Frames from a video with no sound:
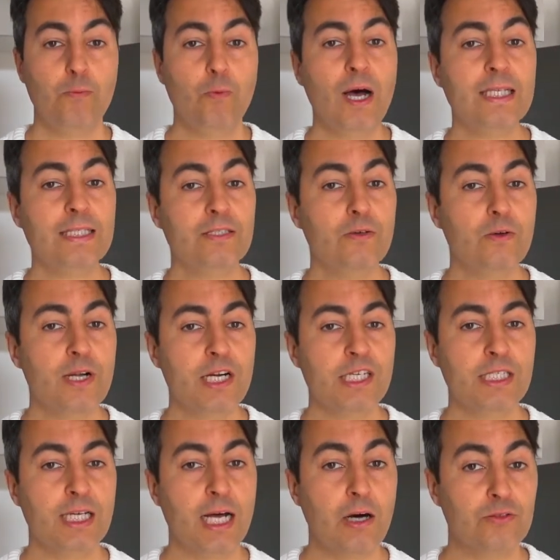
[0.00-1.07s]
once you
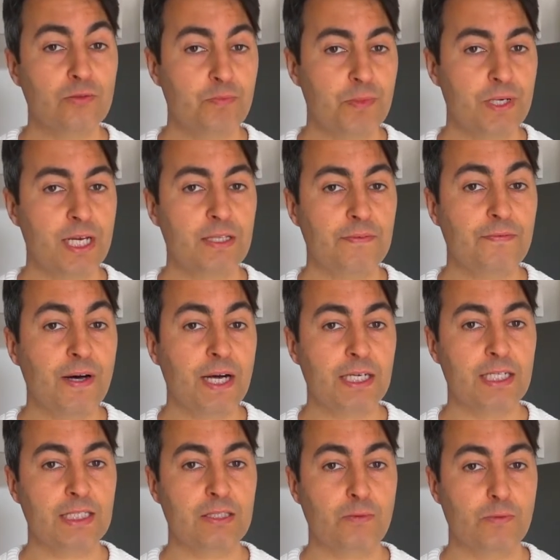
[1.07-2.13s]
learn how to build
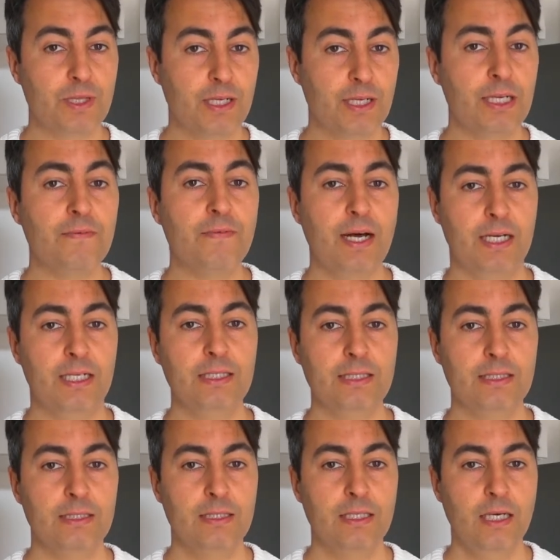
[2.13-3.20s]
funnels with ClickFunnels,
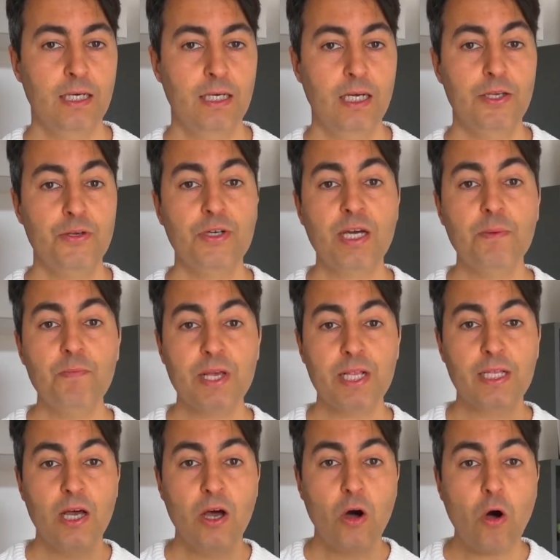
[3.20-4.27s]
you can
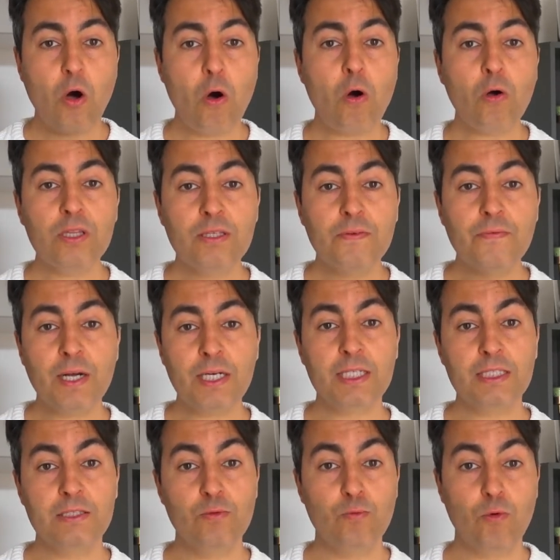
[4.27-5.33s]
build all the
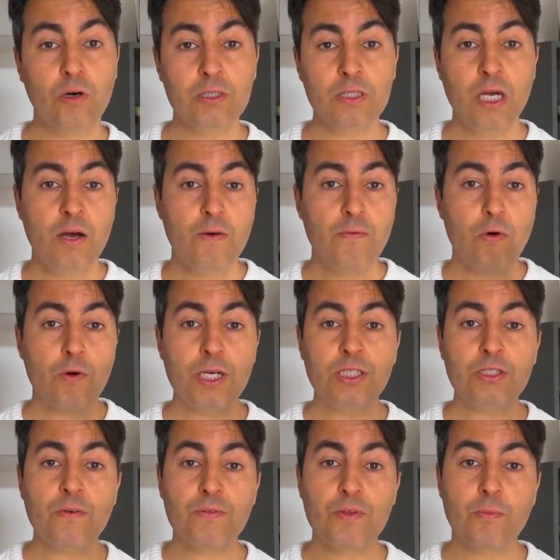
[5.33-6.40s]
funnels you want for each
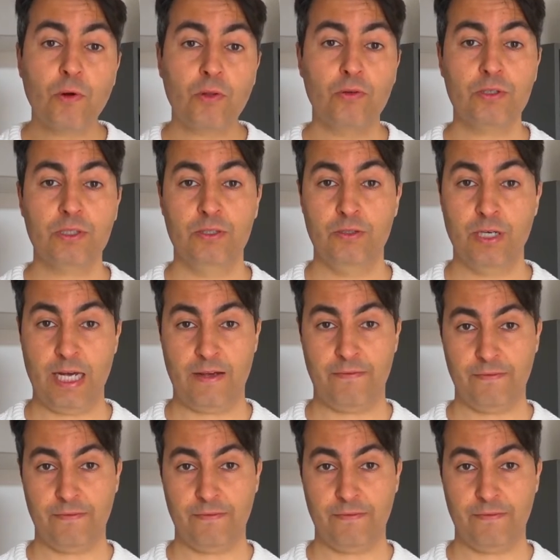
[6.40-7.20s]
of the products you have